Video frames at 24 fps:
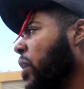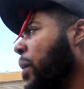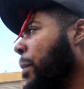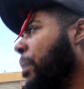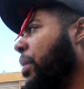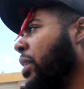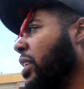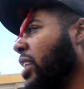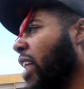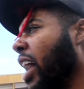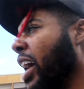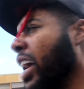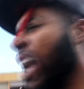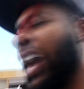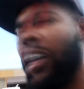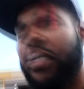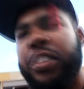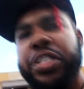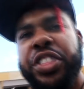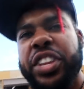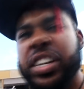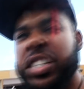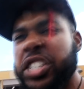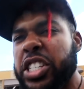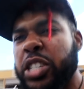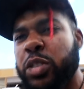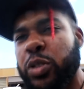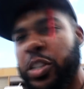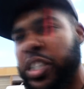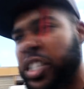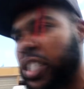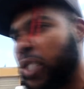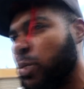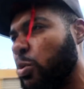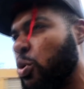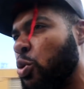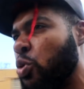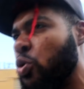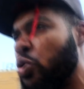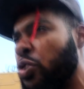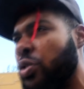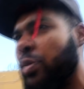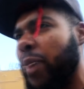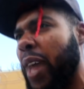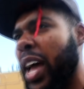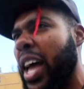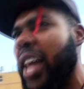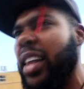but like everything just was
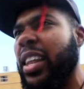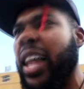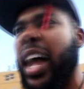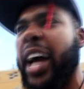smooth, man.